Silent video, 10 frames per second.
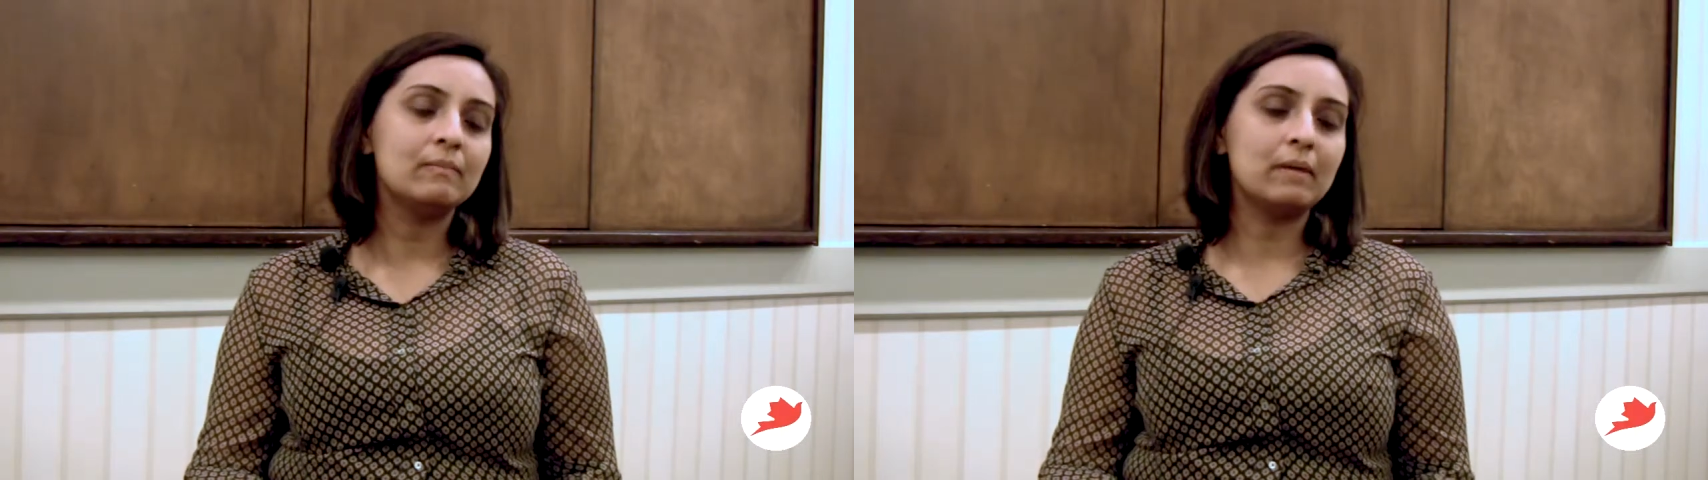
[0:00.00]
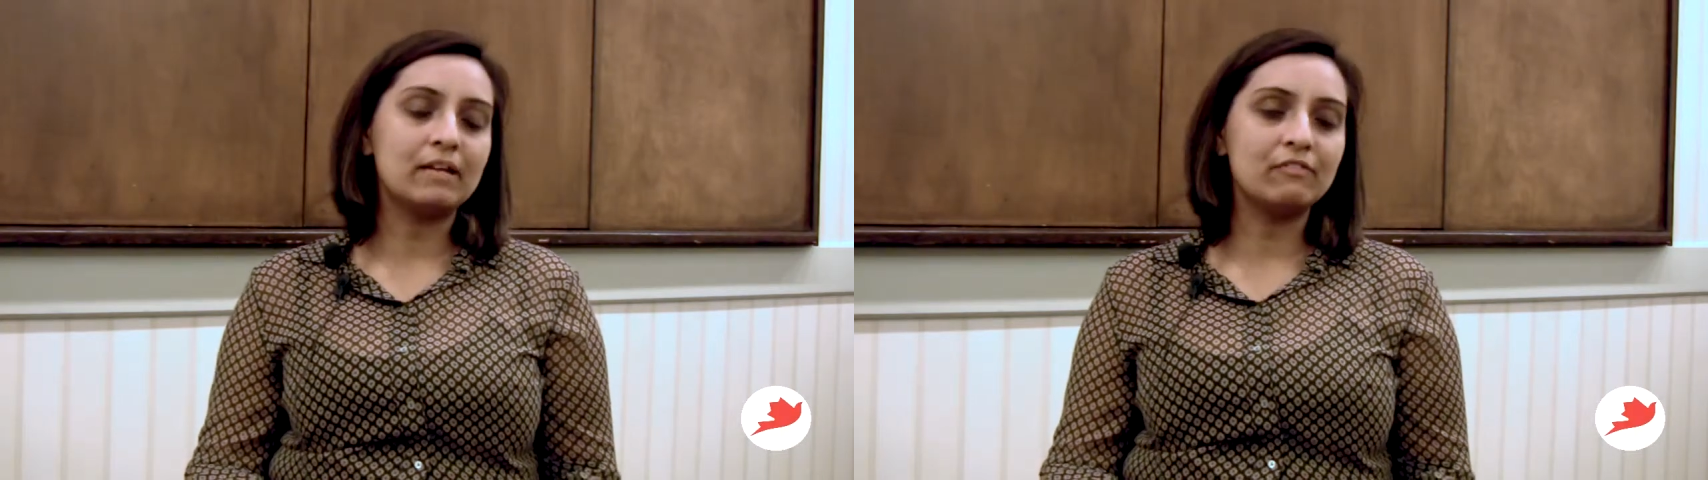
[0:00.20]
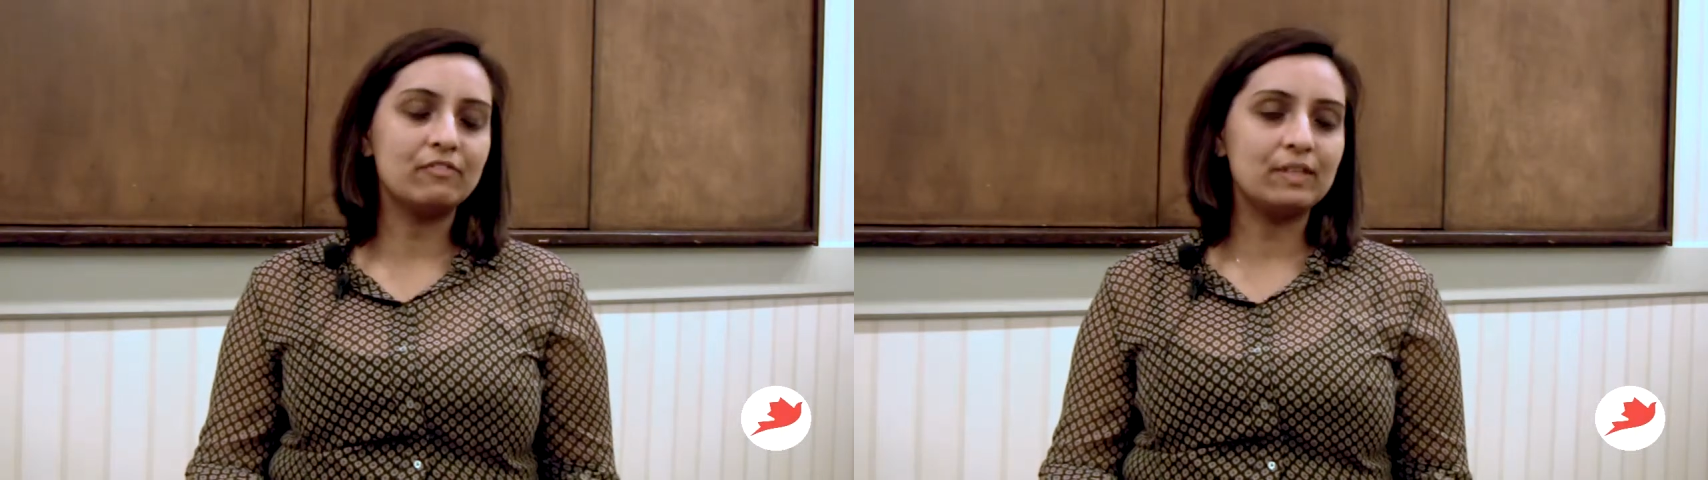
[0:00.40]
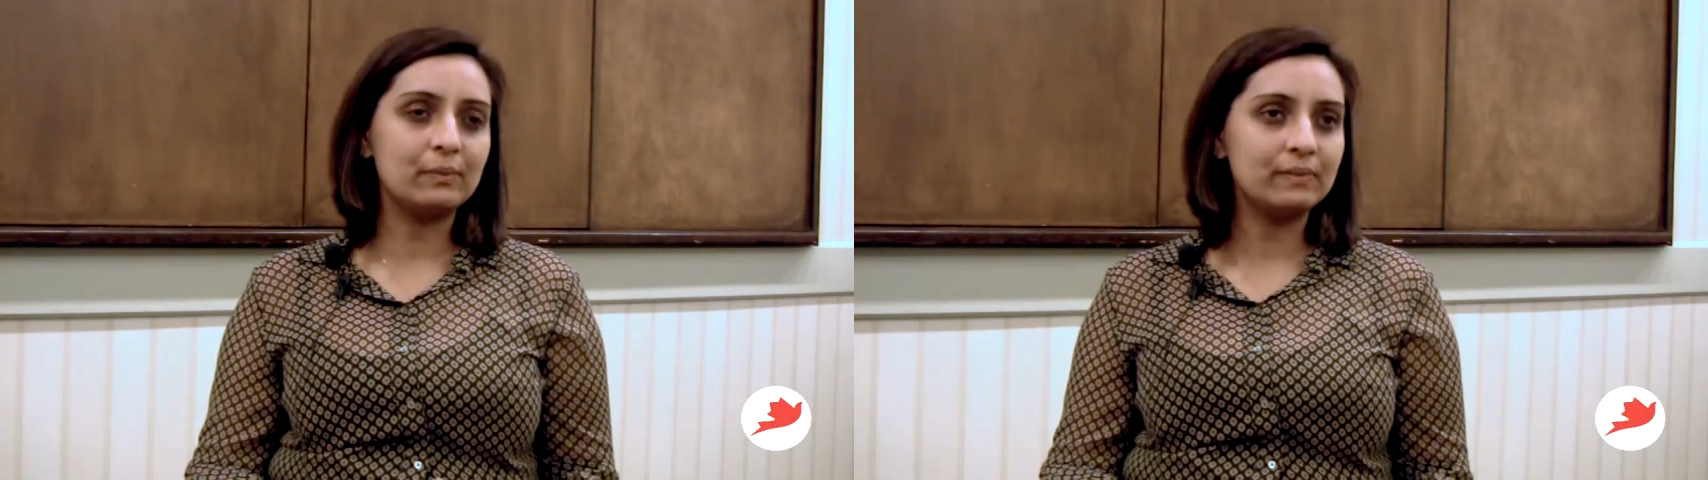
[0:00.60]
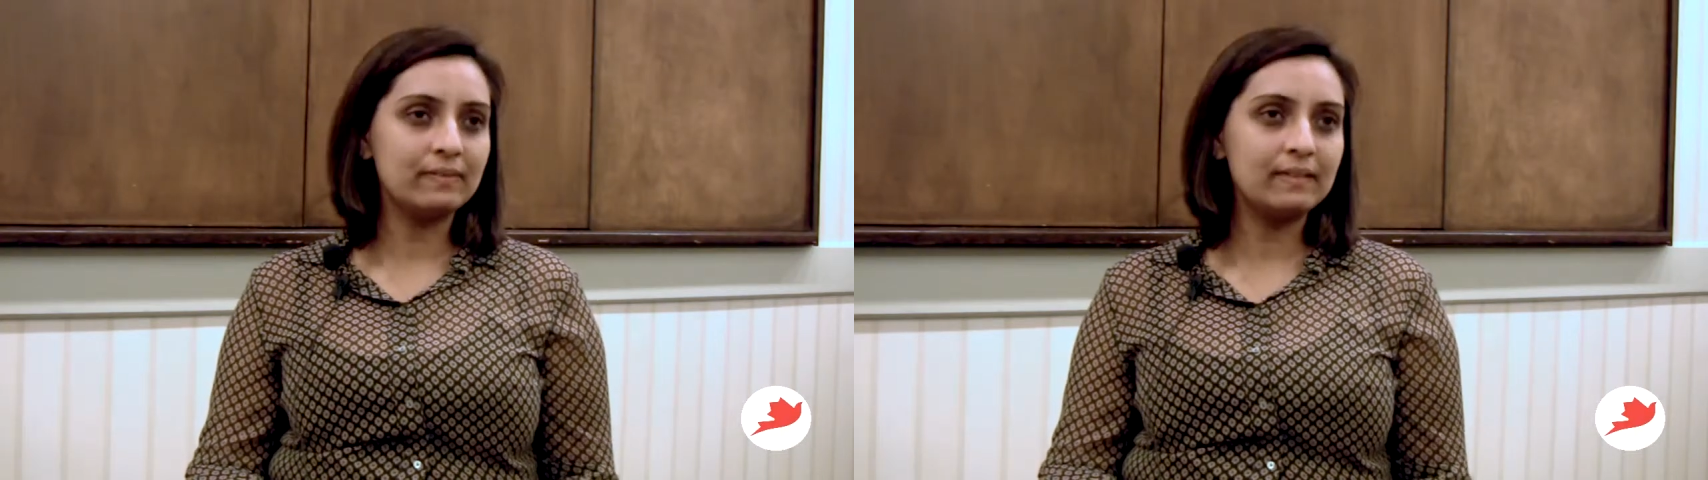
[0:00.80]
my
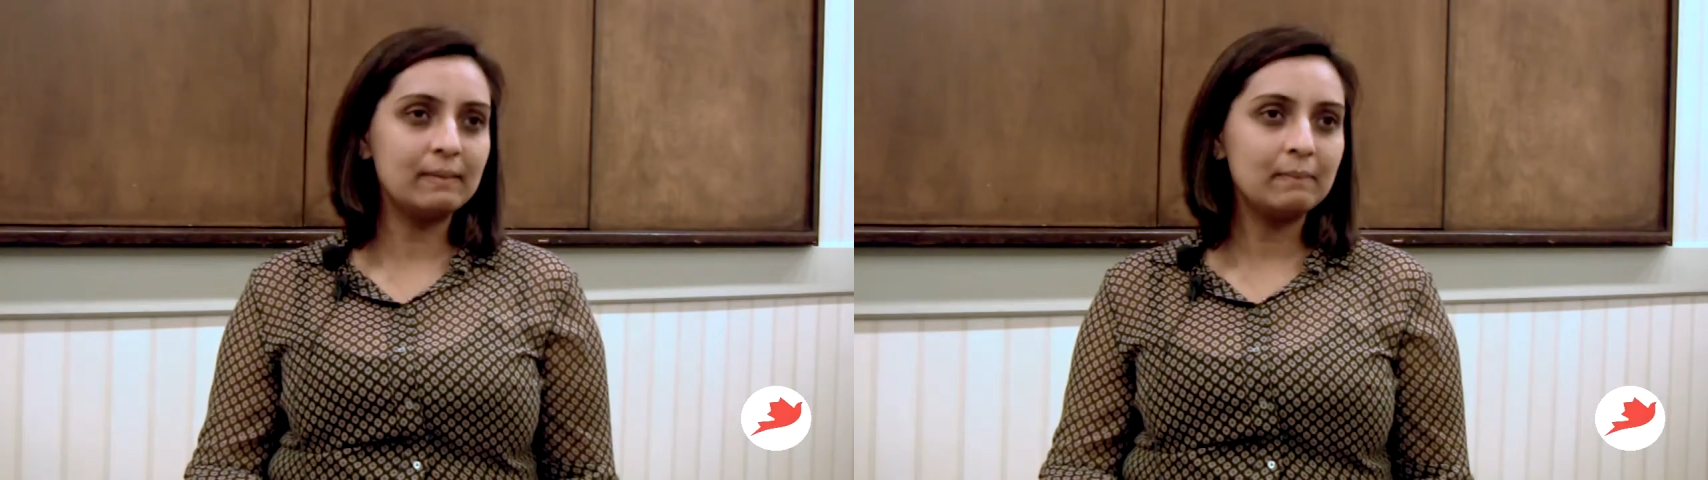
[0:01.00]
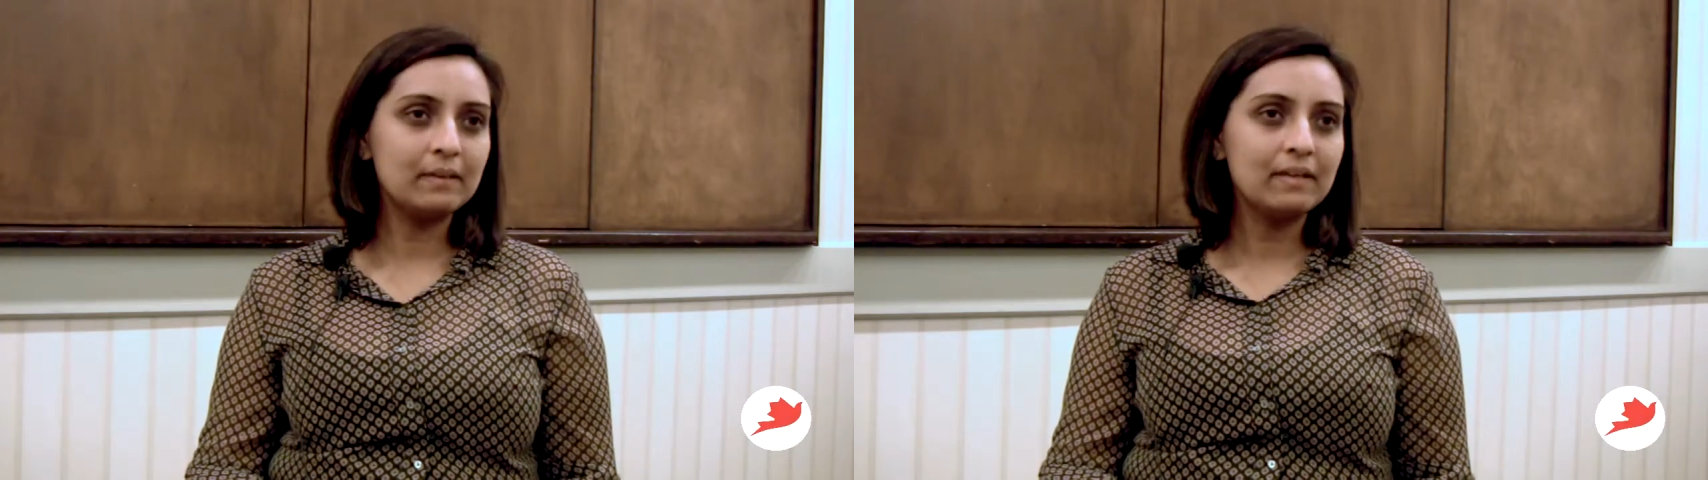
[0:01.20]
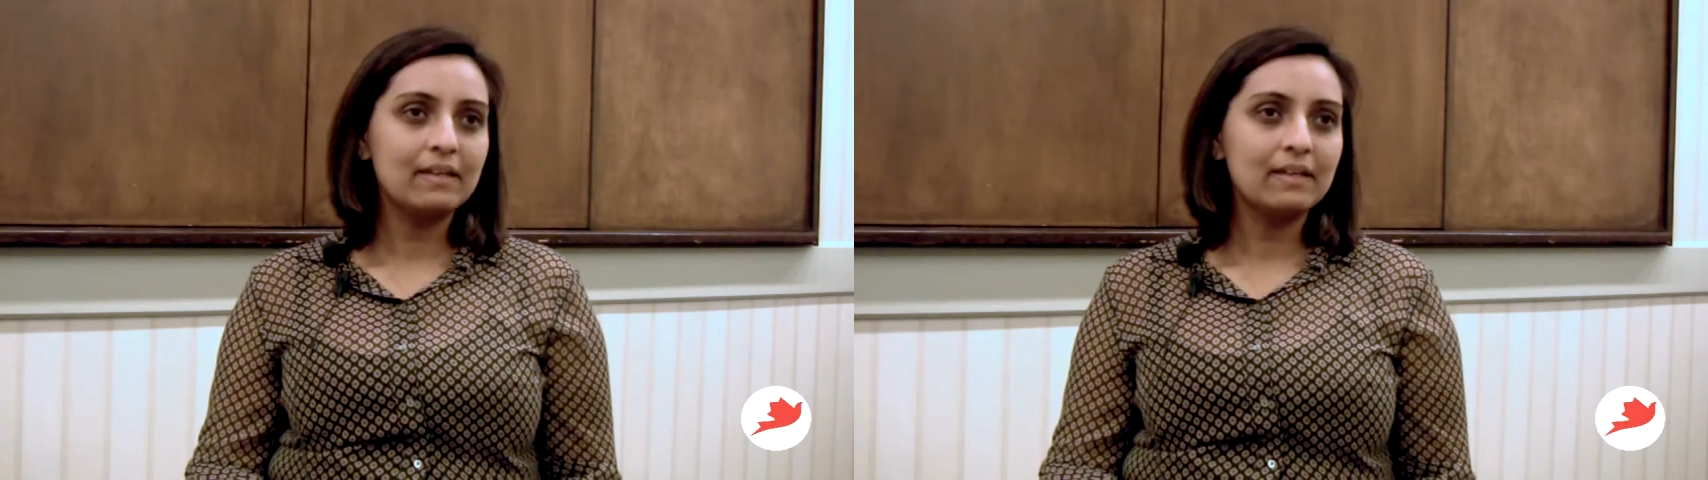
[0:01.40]
field team.